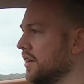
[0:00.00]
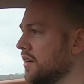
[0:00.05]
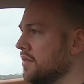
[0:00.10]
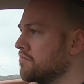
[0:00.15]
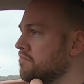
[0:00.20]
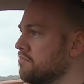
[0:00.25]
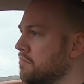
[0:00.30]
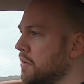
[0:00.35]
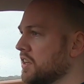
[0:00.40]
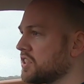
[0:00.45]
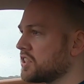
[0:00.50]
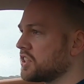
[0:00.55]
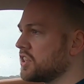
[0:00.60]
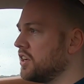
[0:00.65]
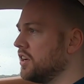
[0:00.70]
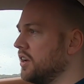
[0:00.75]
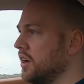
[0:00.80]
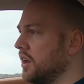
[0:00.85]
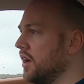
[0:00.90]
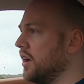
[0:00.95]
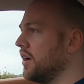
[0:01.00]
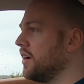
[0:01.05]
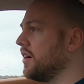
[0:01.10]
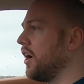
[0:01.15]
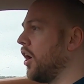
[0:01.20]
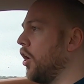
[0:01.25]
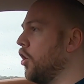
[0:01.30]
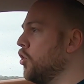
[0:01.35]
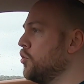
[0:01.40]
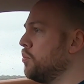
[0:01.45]
muscular
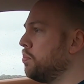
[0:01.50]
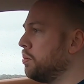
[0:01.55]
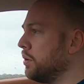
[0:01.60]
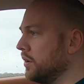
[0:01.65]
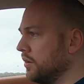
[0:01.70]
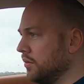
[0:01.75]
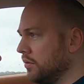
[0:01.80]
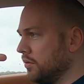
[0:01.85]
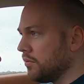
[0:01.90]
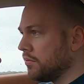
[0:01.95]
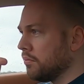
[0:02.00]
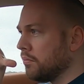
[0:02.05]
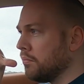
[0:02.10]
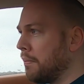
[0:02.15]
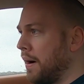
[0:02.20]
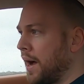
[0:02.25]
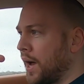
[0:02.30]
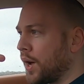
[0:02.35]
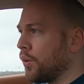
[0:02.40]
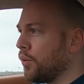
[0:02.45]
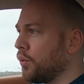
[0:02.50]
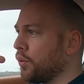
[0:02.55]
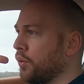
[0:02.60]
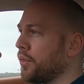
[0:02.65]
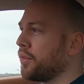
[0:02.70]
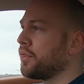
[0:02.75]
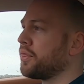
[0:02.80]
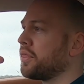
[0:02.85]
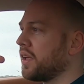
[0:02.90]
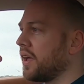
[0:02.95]

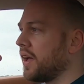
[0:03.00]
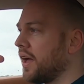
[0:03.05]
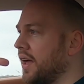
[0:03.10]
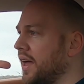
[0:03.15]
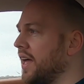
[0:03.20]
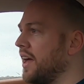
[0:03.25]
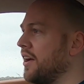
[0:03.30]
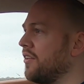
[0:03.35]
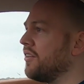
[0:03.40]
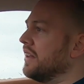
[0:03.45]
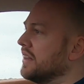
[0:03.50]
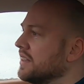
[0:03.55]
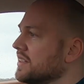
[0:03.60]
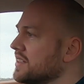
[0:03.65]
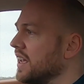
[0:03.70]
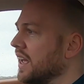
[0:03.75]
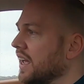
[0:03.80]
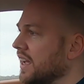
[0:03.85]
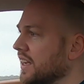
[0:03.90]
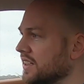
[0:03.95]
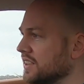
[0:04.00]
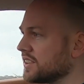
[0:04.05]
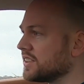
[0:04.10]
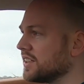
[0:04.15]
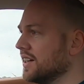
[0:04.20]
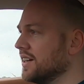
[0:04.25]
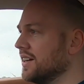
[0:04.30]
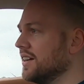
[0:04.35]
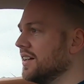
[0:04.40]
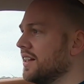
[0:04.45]
open-mouthed air intakes.
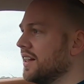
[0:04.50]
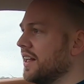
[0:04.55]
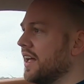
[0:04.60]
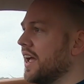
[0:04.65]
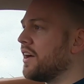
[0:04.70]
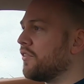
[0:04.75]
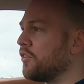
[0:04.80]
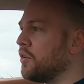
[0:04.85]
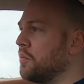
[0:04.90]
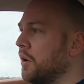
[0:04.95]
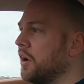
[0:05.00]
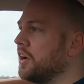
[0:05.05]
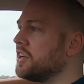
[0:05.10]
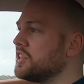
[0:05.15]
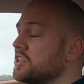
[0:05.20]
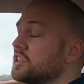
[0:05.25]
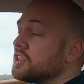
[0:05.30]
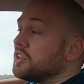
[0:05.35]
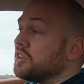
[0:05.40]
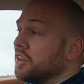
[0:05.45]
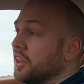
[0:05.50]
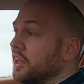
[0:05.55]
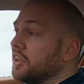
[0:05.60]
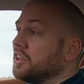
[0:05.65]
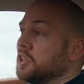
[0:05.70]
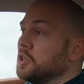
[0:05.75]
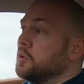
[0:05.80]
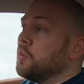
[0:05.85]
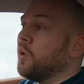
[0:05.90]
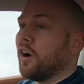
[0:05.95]
It reminds you that
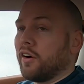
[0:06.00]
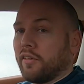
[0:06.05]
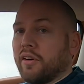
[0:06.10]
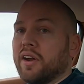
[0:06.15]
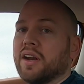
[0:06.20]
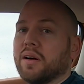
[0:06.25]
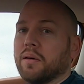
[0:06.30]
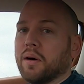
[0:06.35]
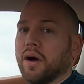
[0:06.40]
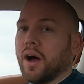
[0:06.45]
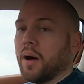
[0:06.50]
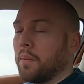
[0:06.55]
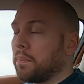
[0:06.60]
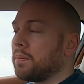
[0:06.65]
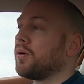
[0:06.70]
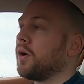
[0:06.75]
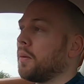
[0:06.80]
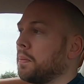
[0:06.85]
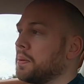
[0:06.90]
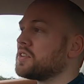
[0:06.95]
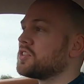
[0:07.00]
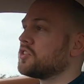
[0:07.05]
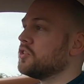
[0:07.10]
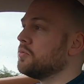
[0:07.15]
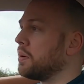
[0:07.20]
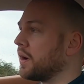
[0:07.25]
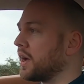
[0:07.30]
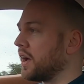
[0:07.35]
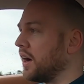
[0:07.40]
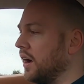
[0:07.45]
you are in a proper
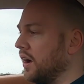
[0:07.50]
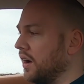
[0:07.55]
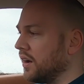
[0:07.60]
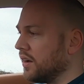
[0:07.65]
supercar.